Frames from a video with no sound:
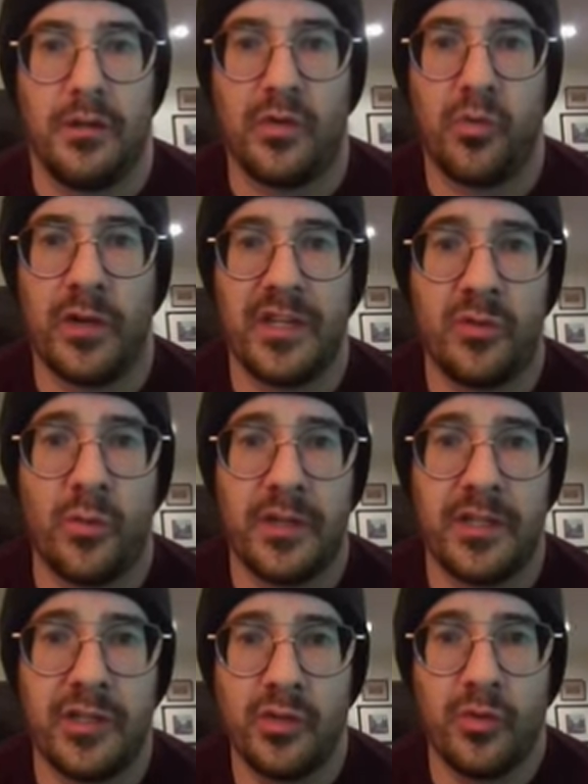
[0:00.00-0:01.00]

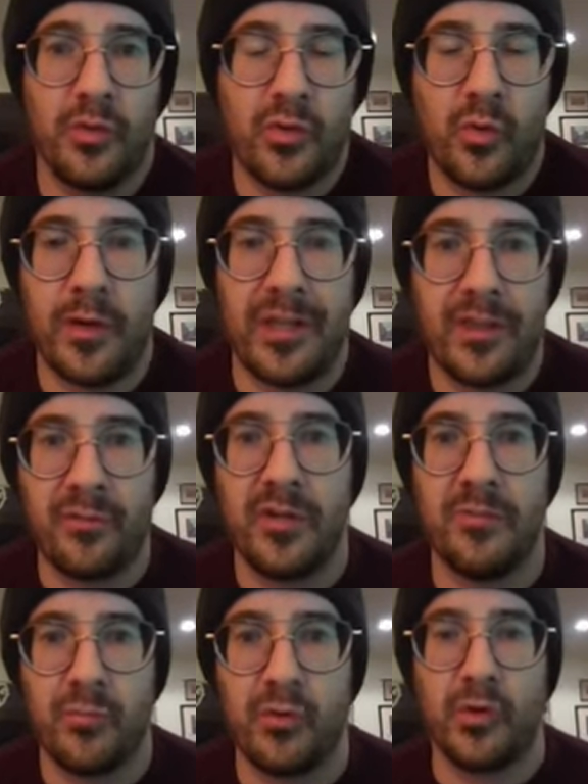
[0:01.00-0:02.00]

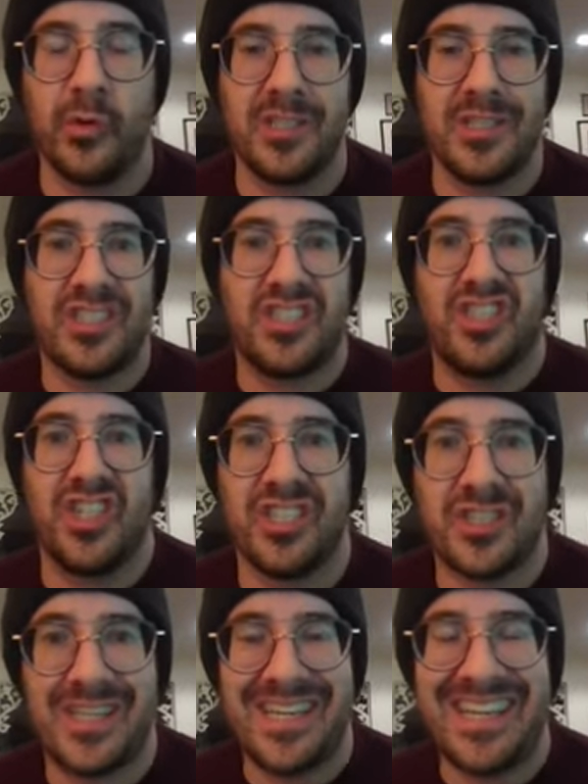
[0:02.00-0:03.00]
2022-23 Bruins
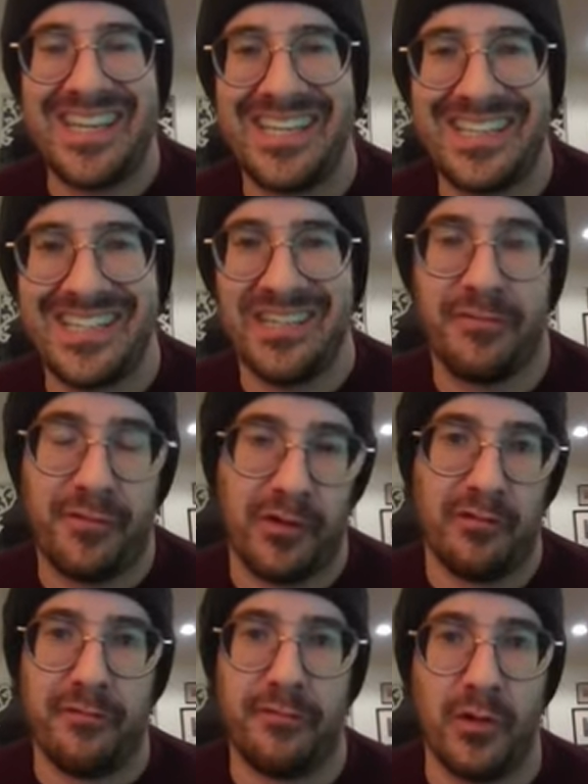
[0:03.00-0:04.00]
just hit
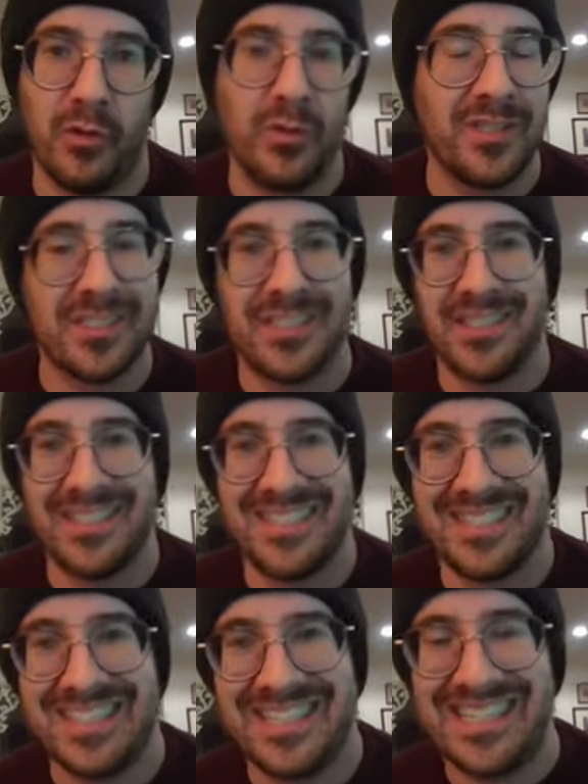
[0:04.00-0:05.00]
different, folks.
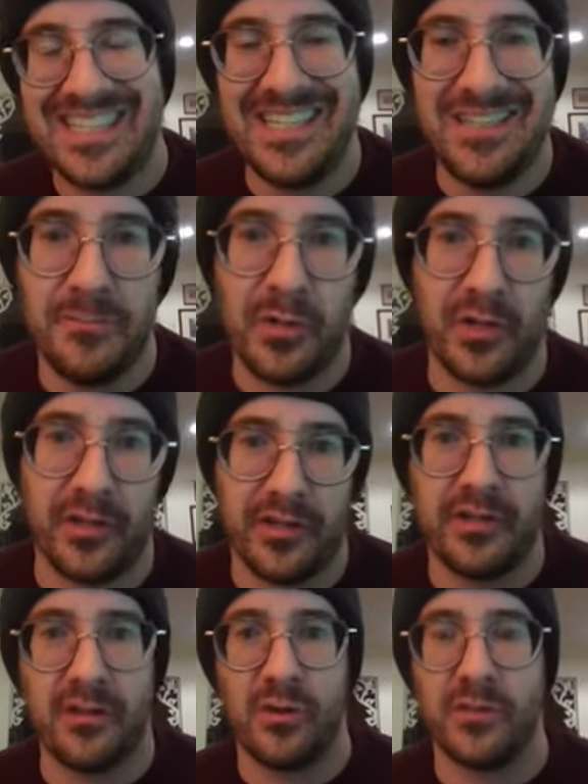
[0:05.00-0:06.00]
This is Ian
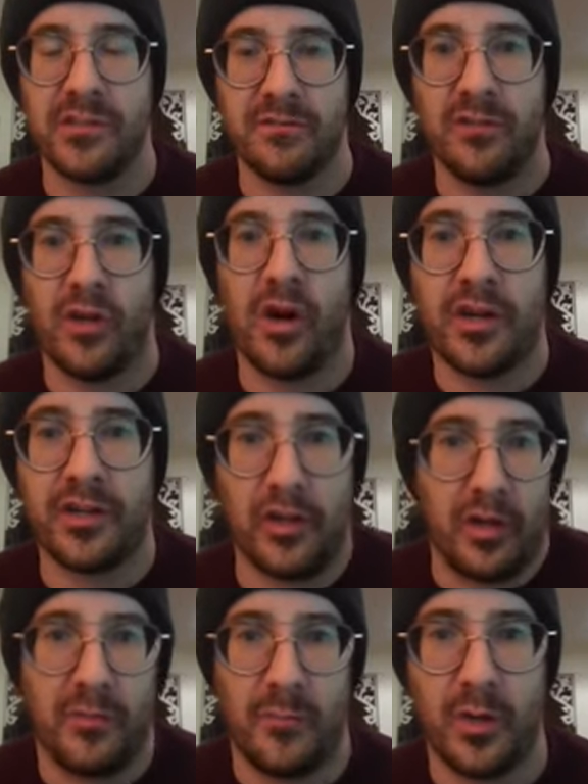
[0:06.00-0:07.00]
McLaren, host of Locked
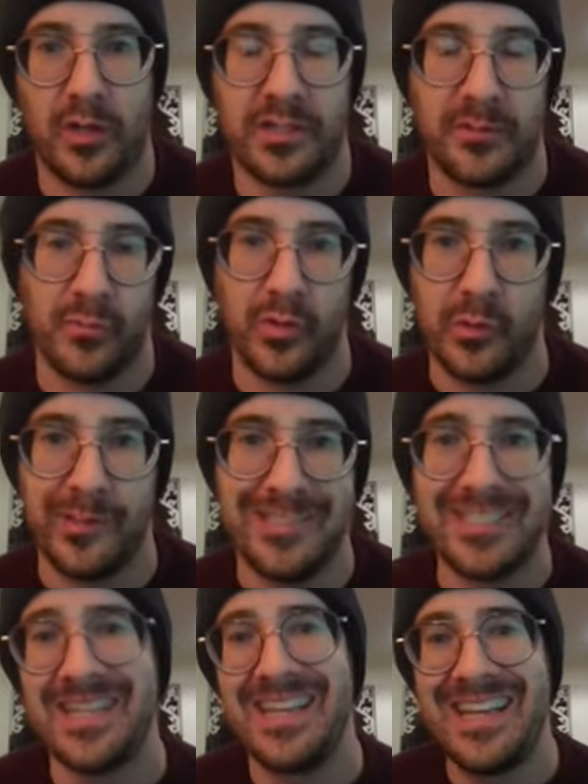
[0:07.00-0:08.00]
On Boston
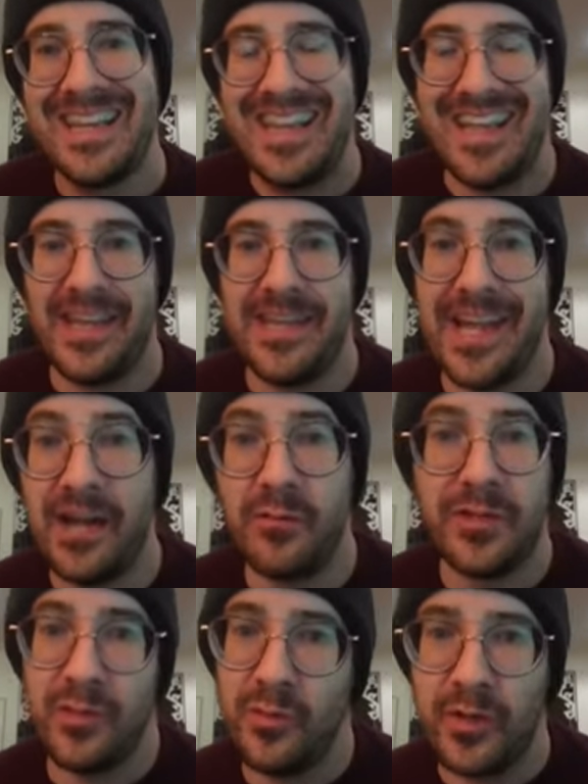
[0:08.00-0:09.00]
Bruins, and down
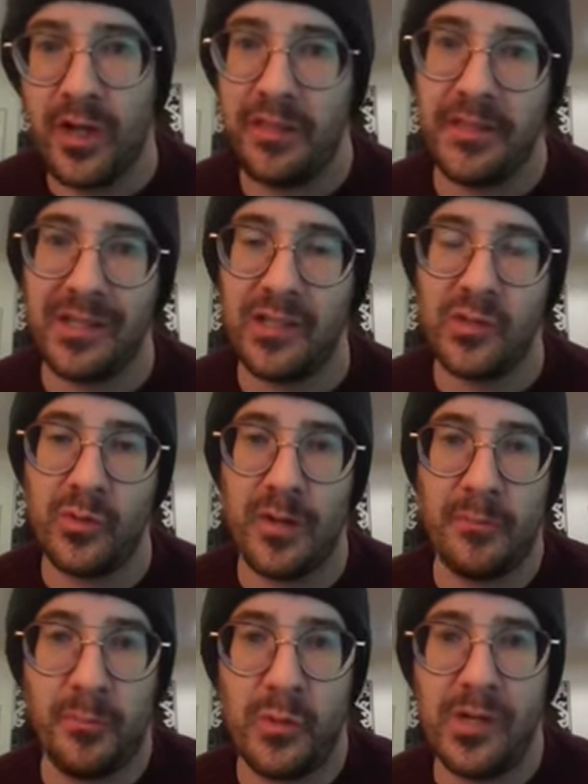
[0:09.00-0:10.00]
2-0 to a
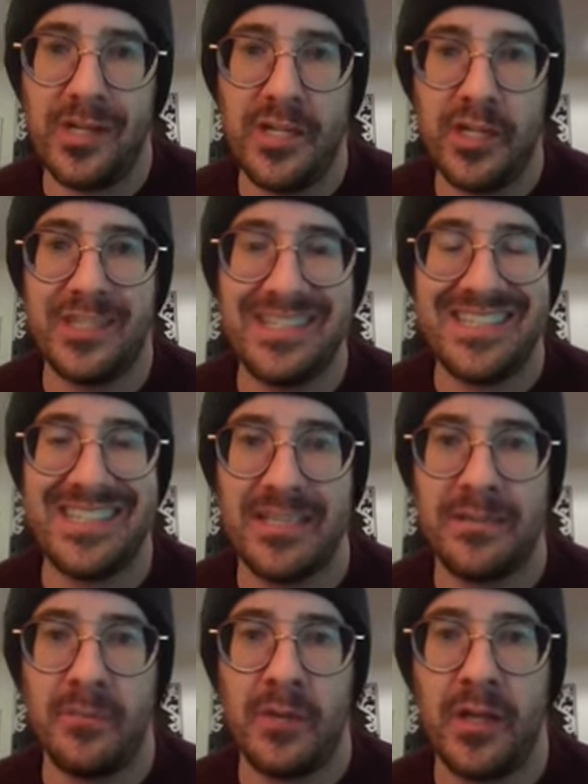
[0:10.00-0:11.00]
pretty good
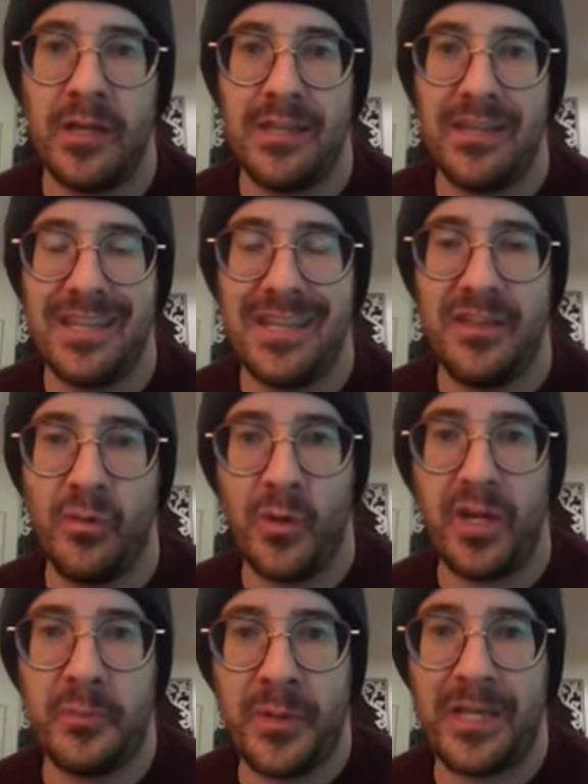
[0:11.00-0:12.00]
team in the
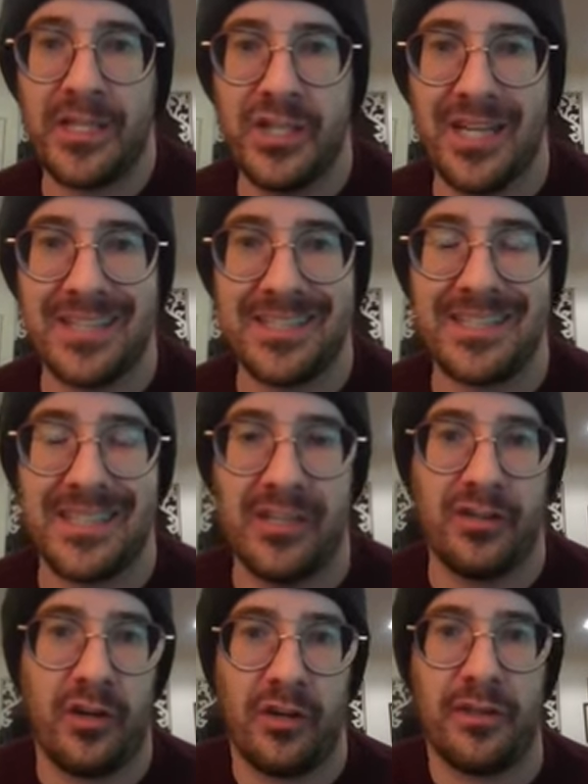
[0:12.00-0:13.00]
Winnipeg Jets
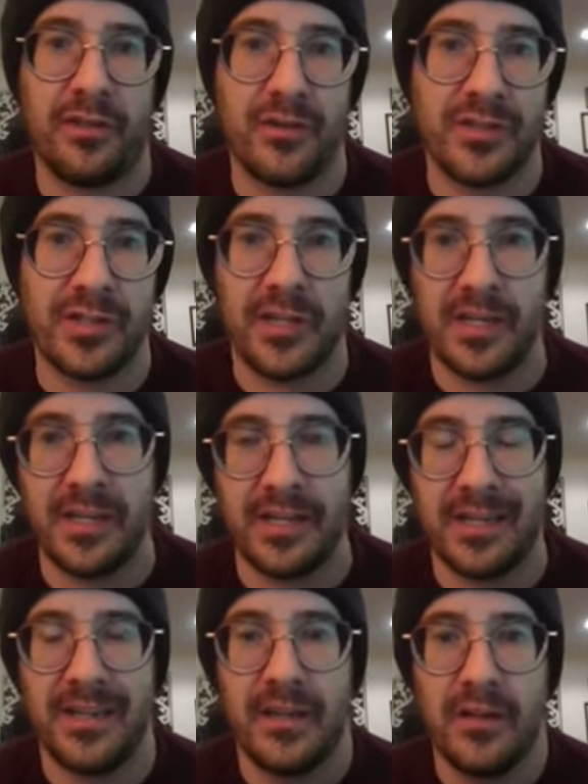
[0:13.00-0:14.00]
here on Thursday night.